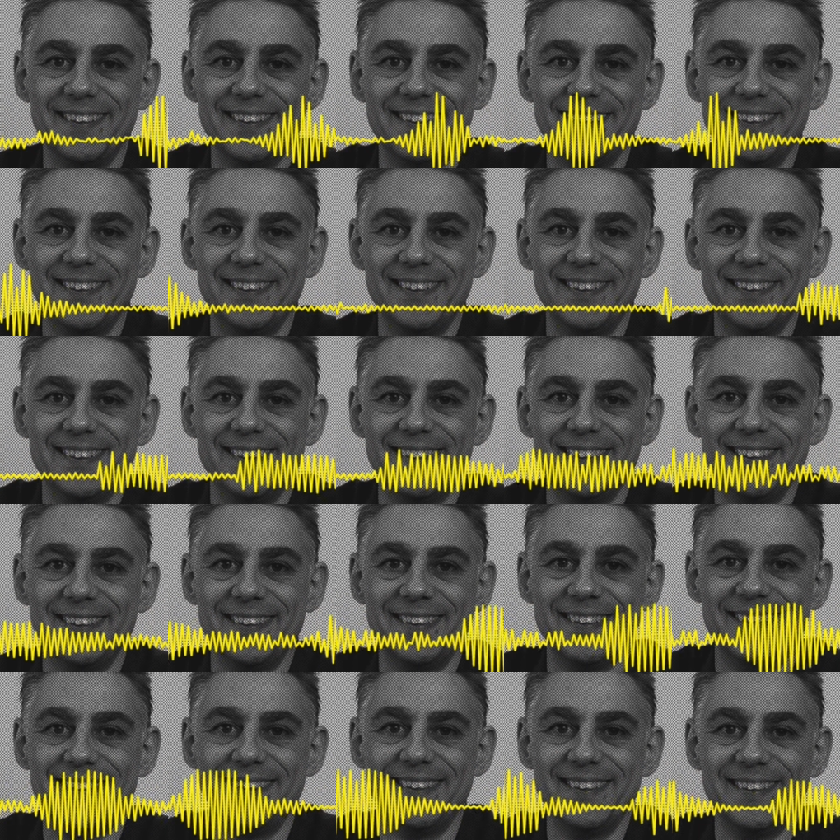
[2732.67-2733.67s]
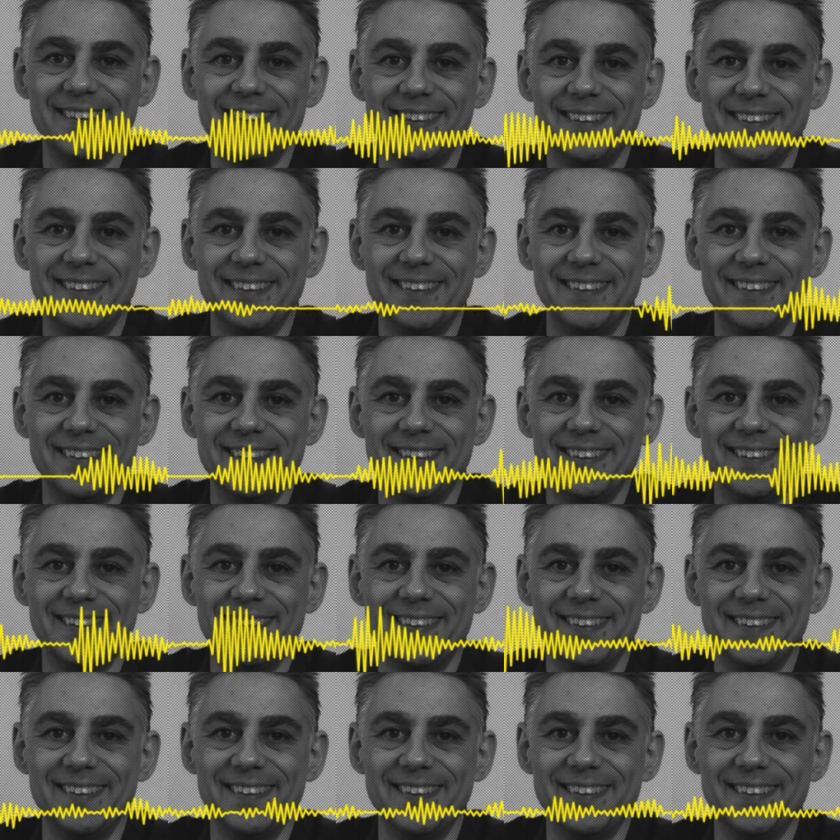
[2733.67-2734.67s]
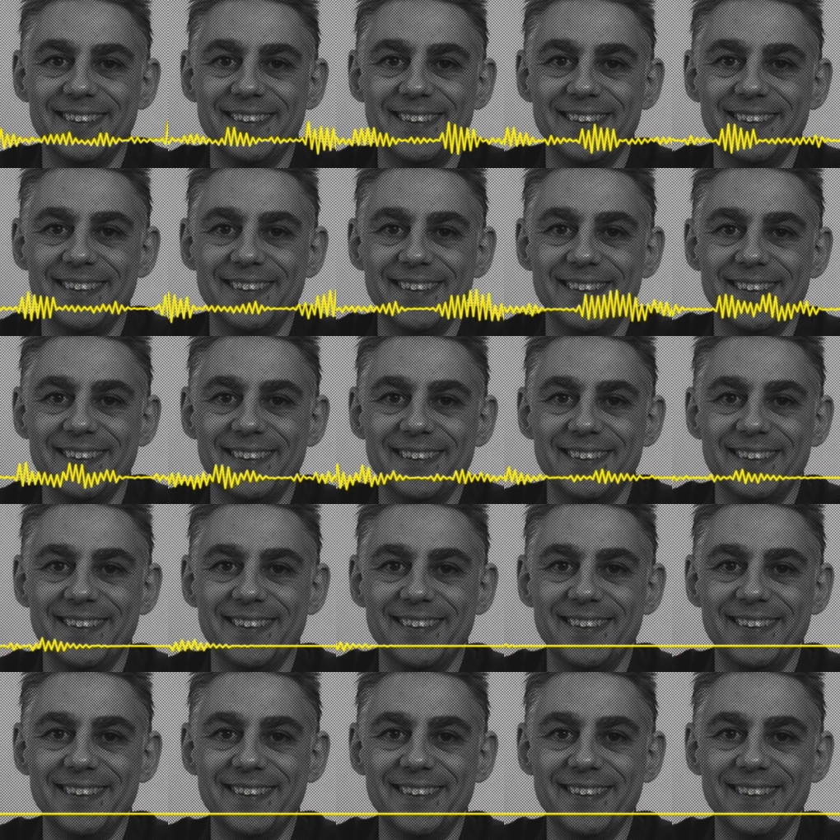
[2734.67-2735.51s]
who have this game. They backed it on Kickstarter.